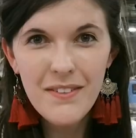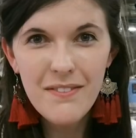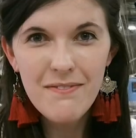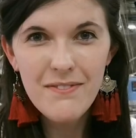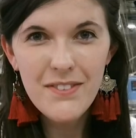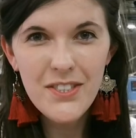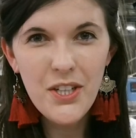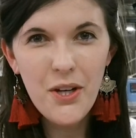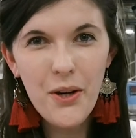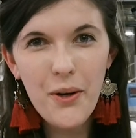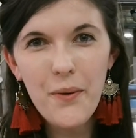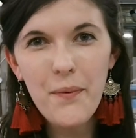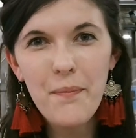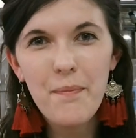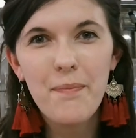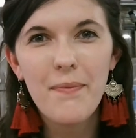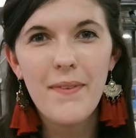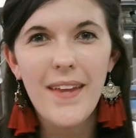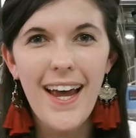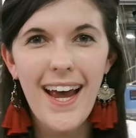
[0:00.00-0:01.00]
So,
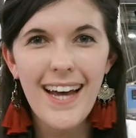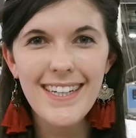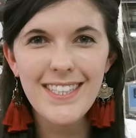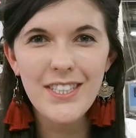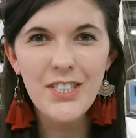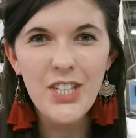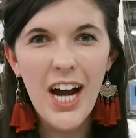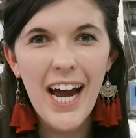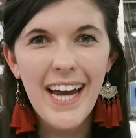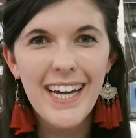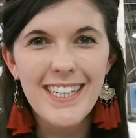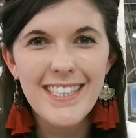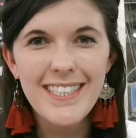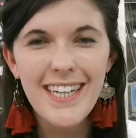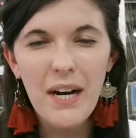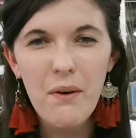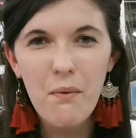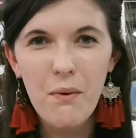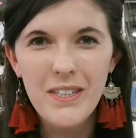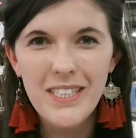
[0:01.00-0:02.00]
as a child,
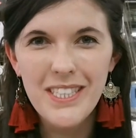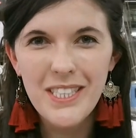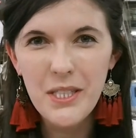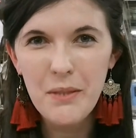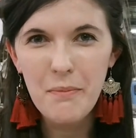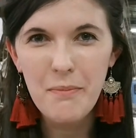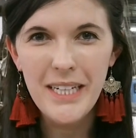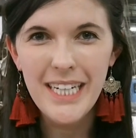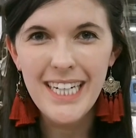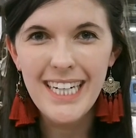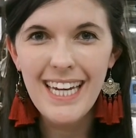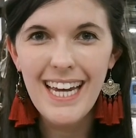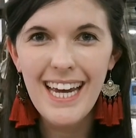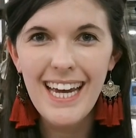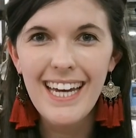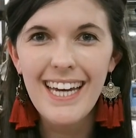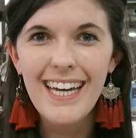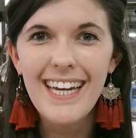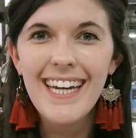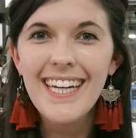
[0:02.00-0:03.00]
I wanted to be
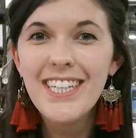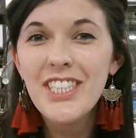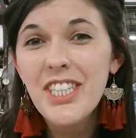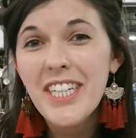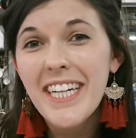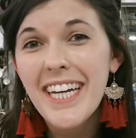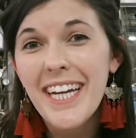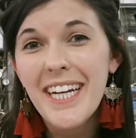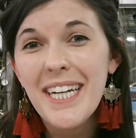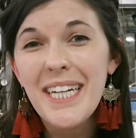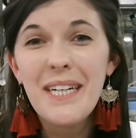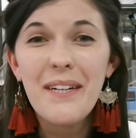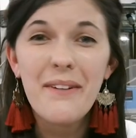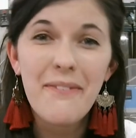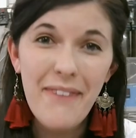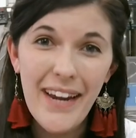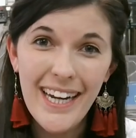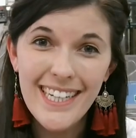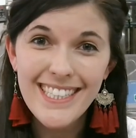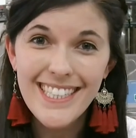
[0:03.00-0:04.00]
an engineer and an
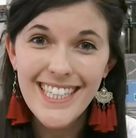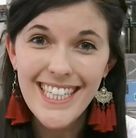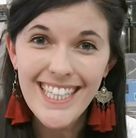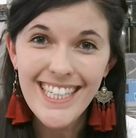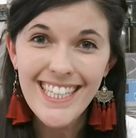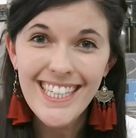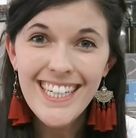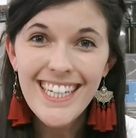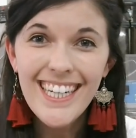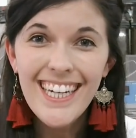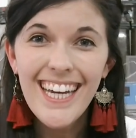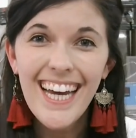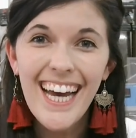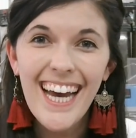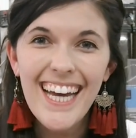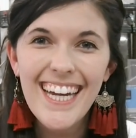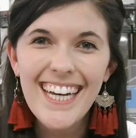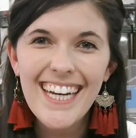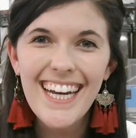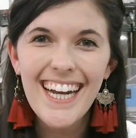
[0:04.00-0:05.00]
inventor,
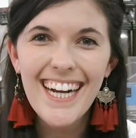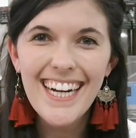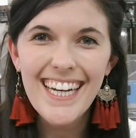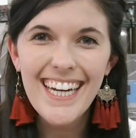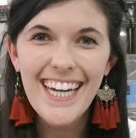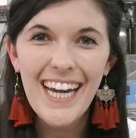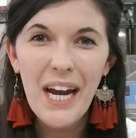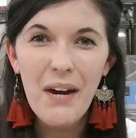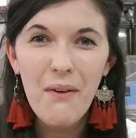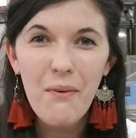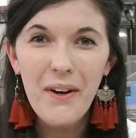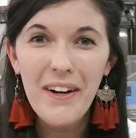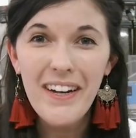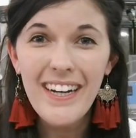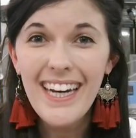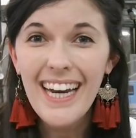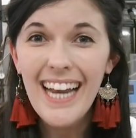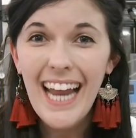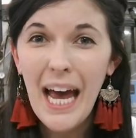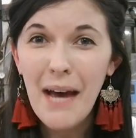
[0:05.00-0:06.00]
and luckily I work in
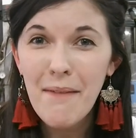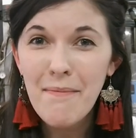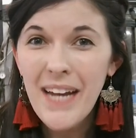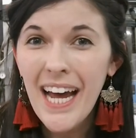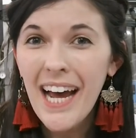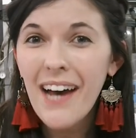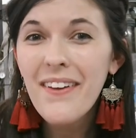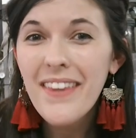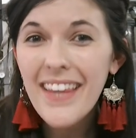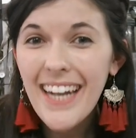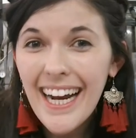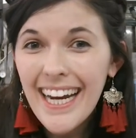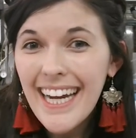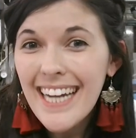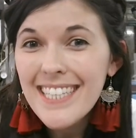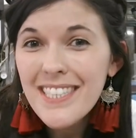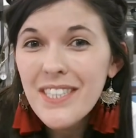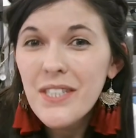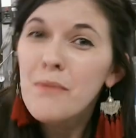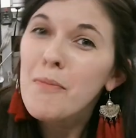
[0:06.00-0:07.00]
a lab now that I
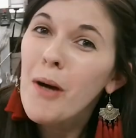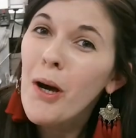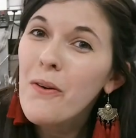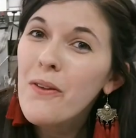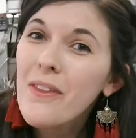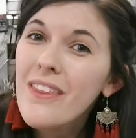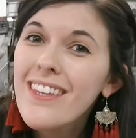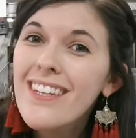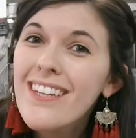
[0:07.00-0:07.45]
get to do both.